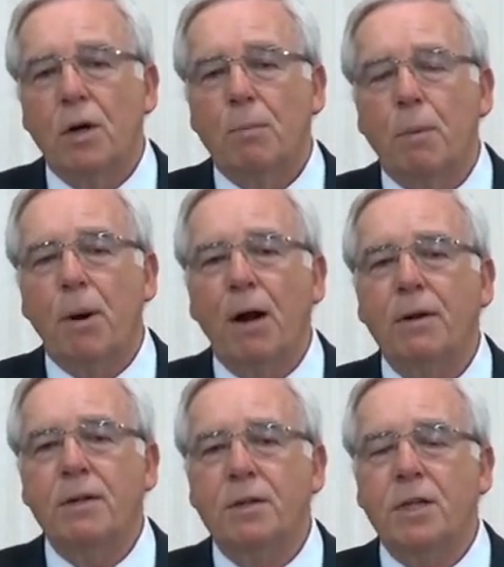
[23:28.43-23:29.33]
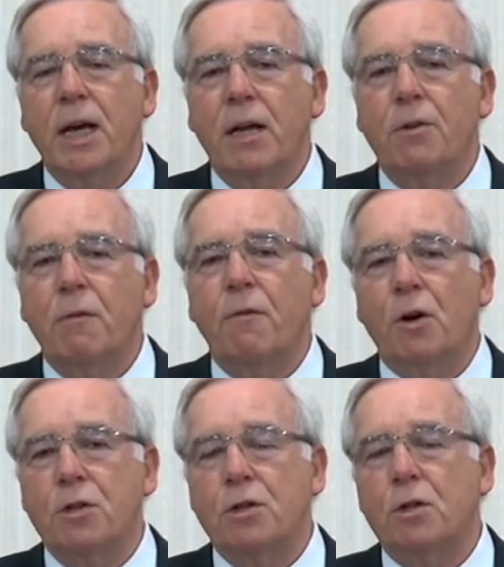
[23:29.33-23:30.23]
preparing to take their
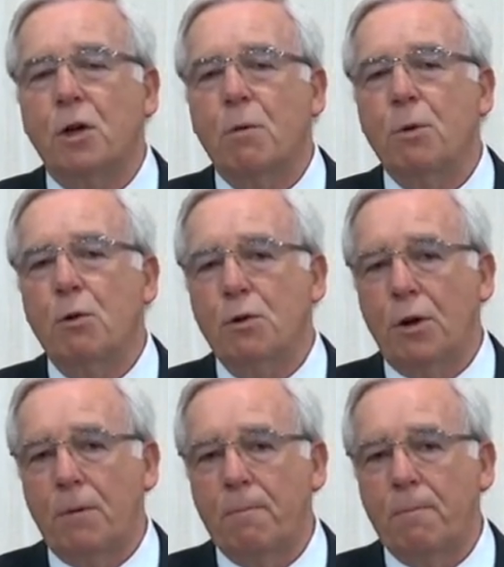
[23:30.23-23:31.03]
first communion.